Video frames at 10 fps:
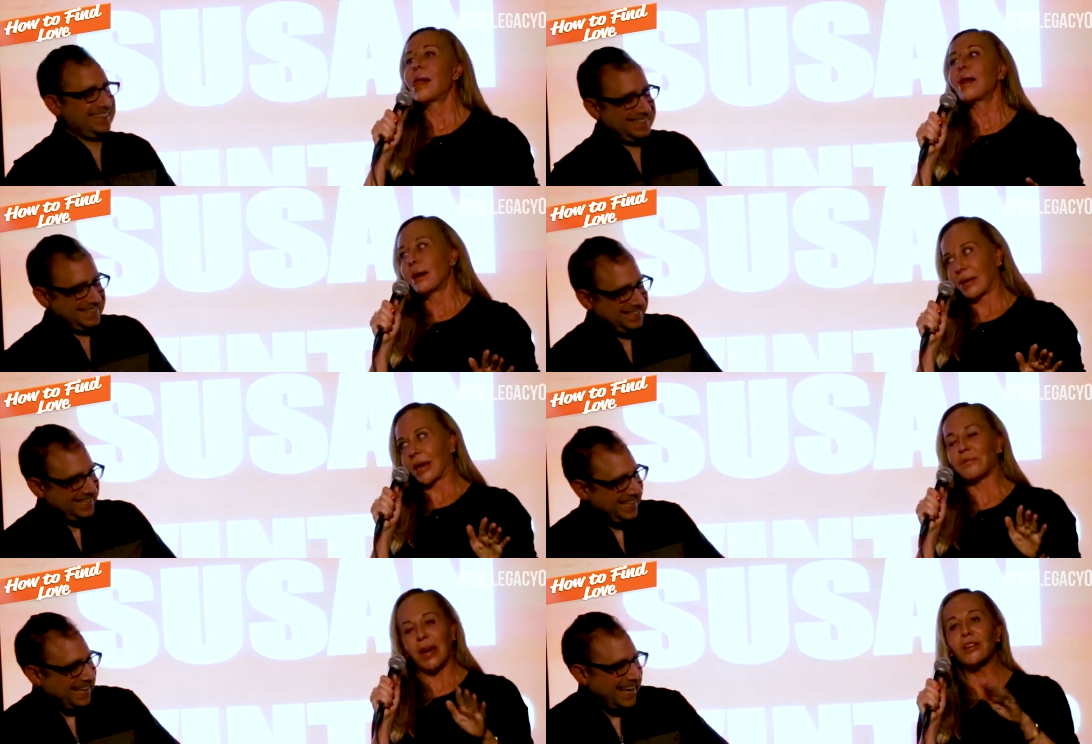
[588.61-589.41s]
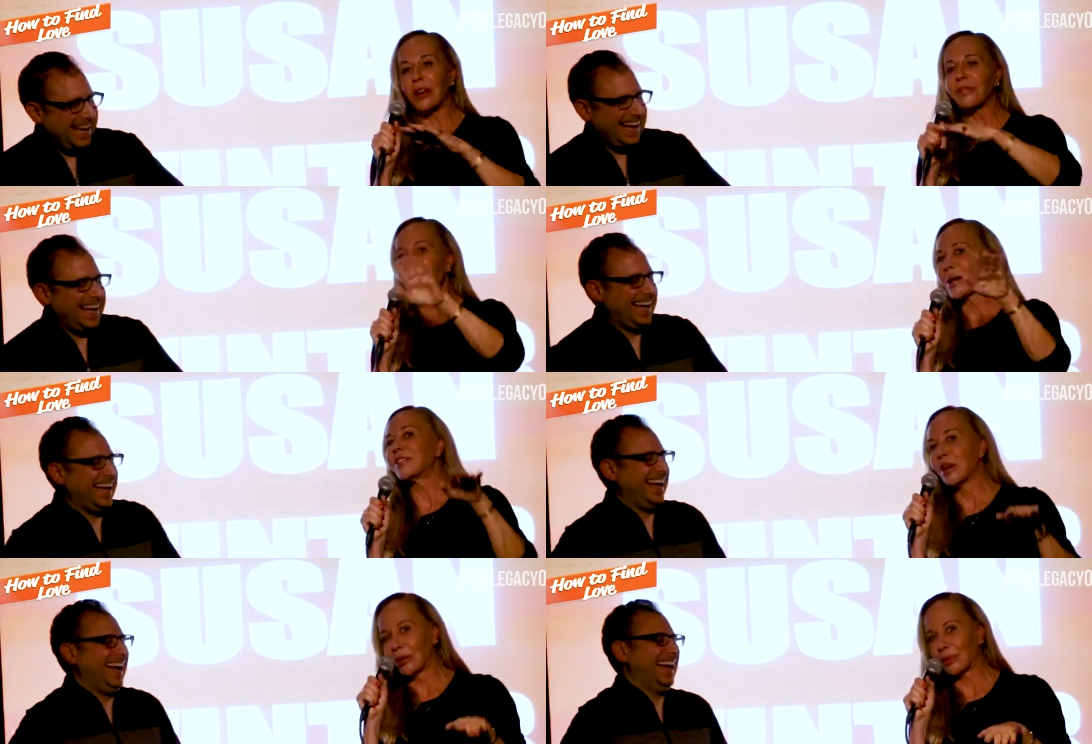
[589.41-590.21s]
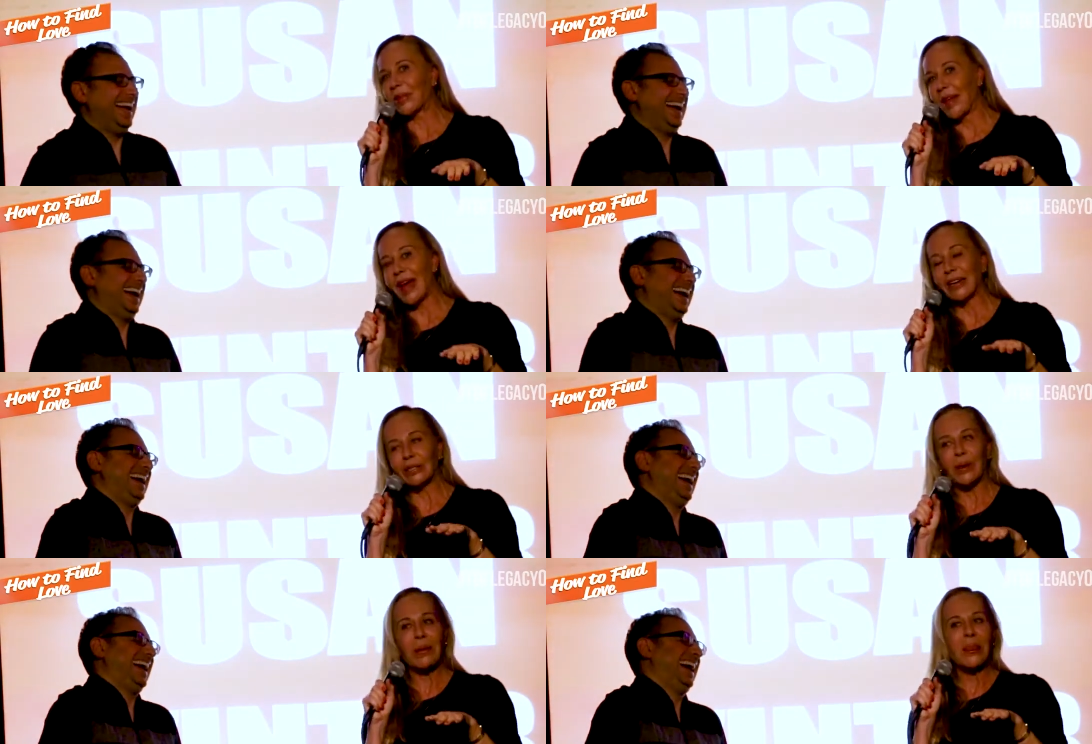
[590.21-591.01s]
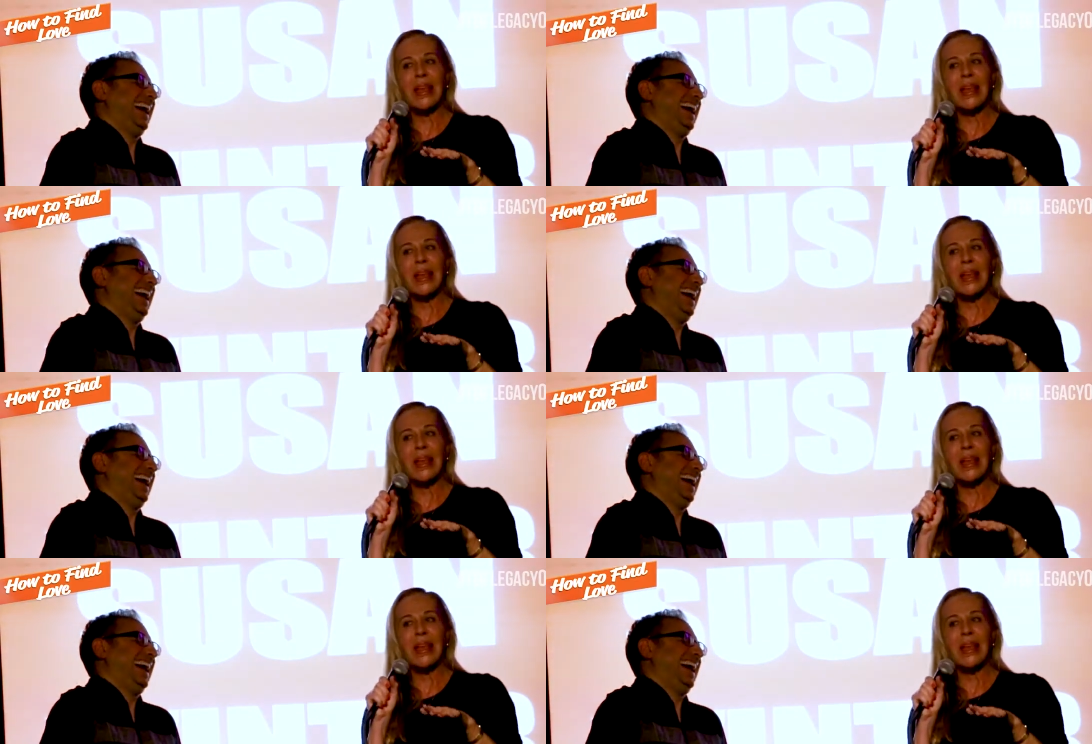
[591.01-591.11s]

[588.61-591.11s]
Speaker 1: okay, right? Everybody knows what that is, right?